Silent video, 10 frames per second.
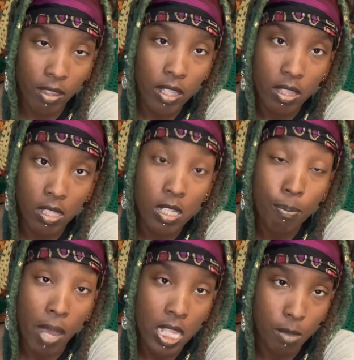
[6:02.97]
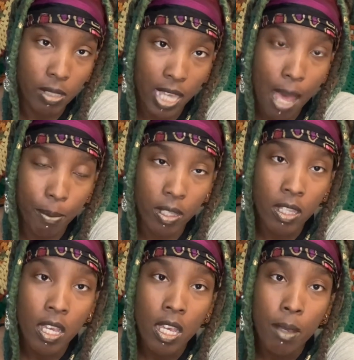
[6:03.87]
that this could possibly happen,
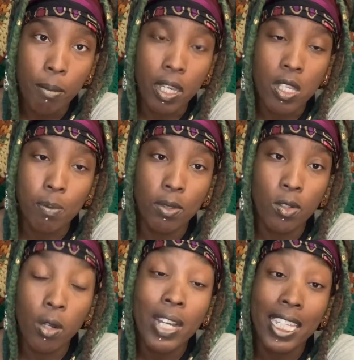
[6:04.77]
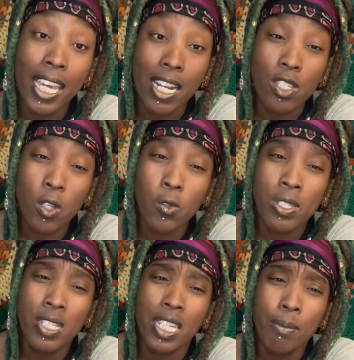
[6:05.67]
because Pluto, again, is those
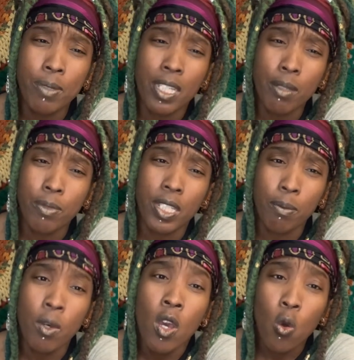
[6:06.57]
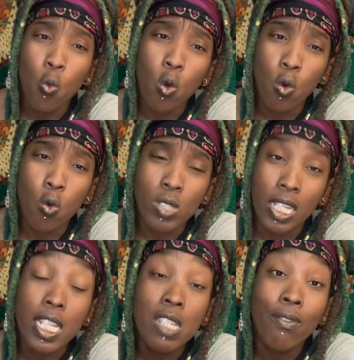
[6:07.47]
deep, deep, deep wounds. And
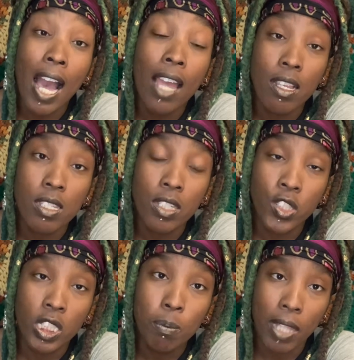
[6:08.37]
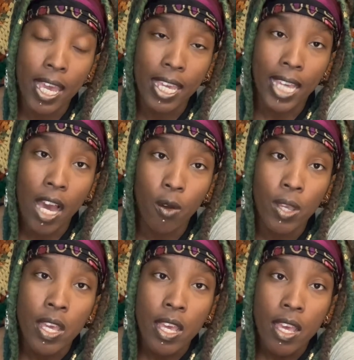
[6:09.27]
this violence is just playing out
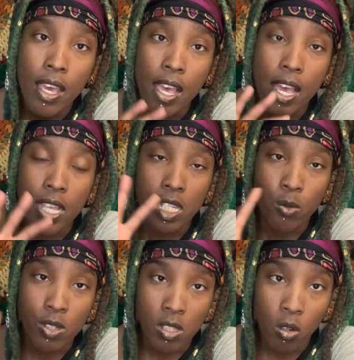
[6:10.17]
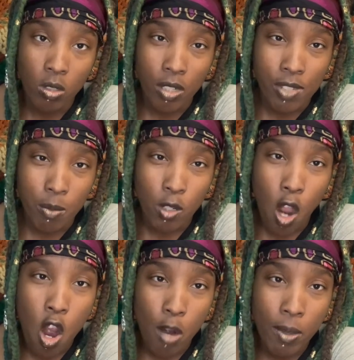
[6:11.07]
as a result of some
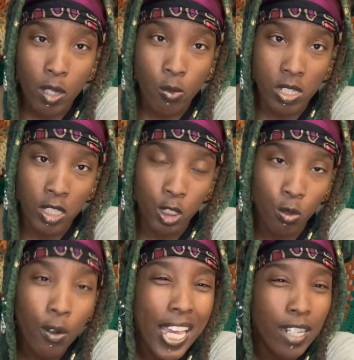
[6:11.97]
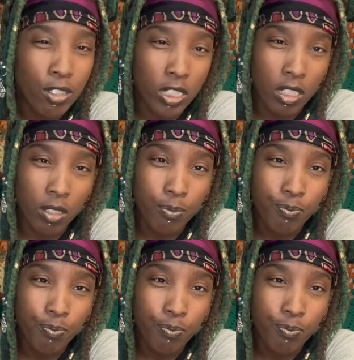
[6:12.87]
karmic residual energy